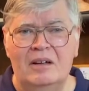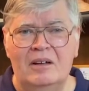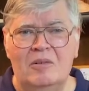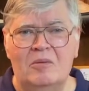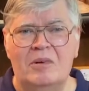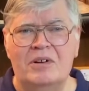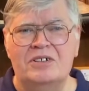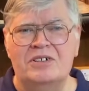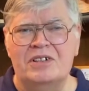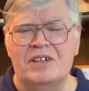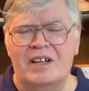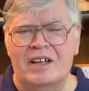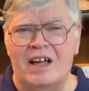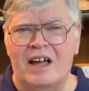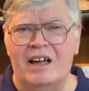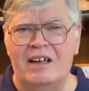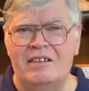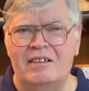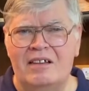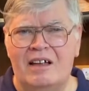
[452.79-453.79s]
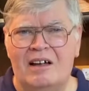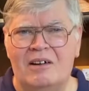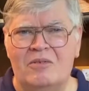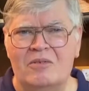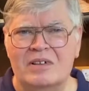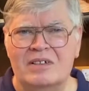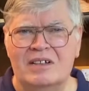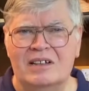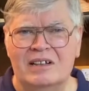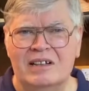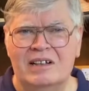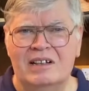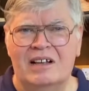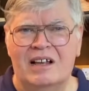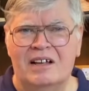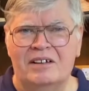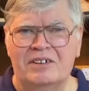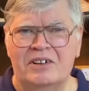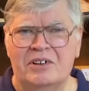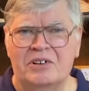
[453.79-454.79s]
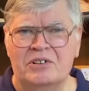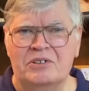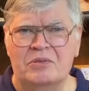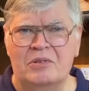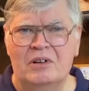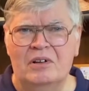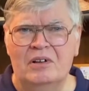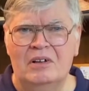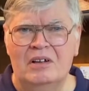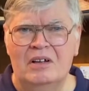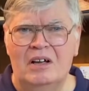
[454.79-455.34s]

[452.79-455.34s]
which the guy thought was a little unusual.